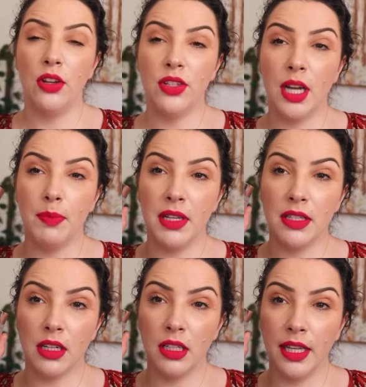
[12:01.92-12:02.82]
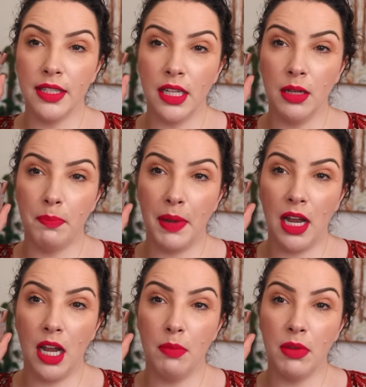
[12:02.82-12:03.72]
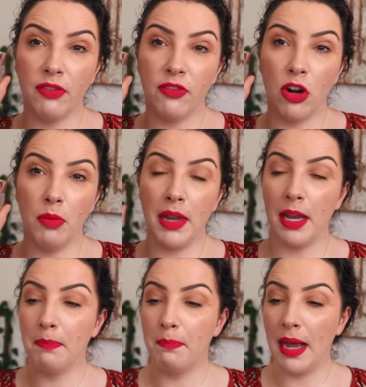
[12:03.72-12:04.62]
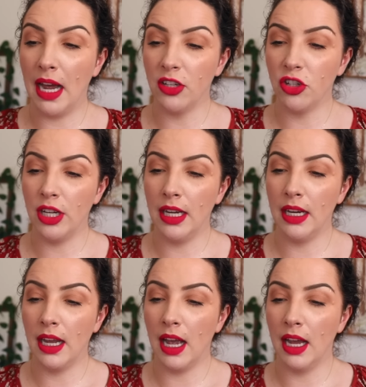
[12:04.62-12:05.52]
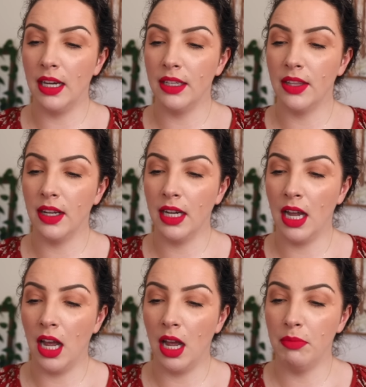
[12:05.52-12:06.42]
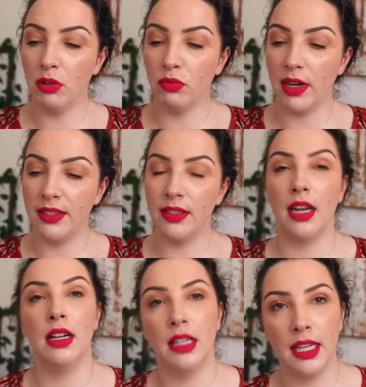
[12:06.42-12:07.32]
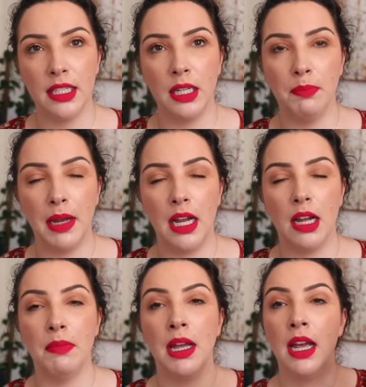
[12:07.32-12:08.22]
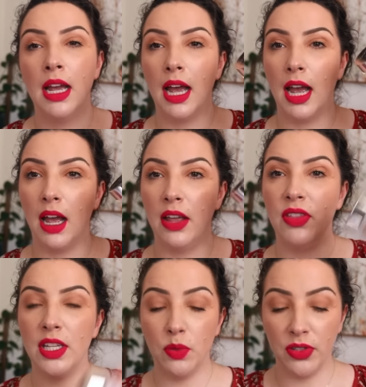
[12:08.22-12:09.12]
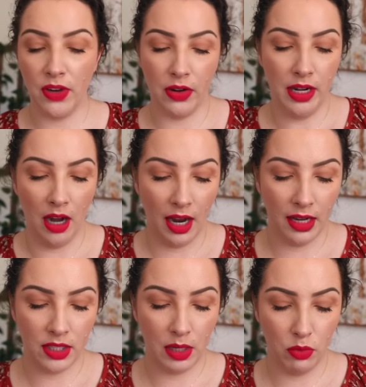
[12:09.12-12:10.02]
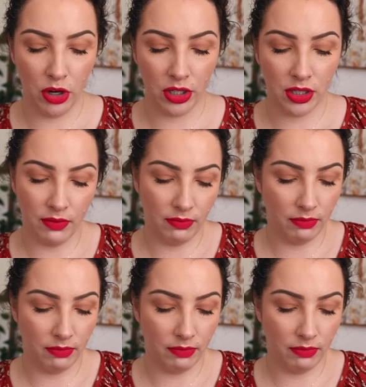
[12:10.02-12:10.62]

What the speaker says: used up this cleansing balm from Enbacci. It is the Calm Reset Cleansing Balm. This was very nice. It worked